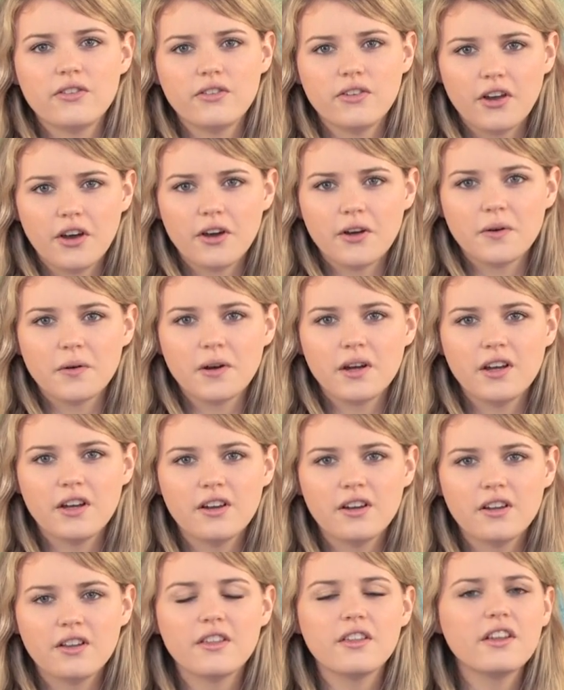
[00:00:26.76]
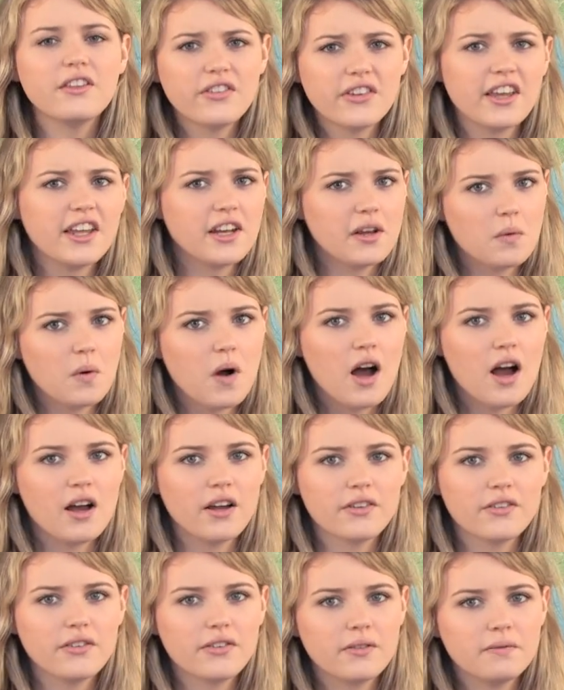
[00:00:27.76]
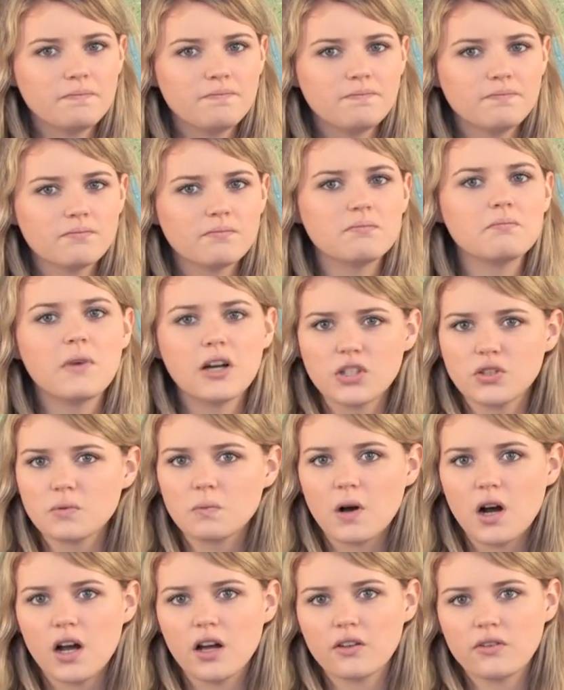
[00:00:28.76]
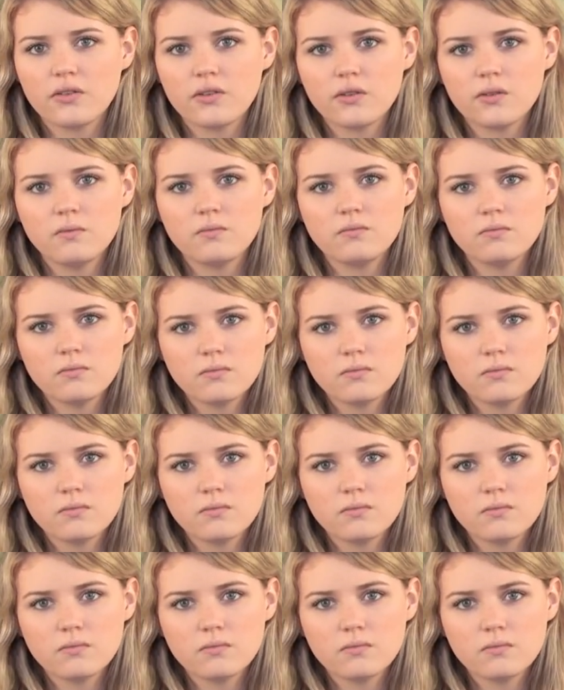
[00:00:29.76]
so, things are getting worse. Much worse.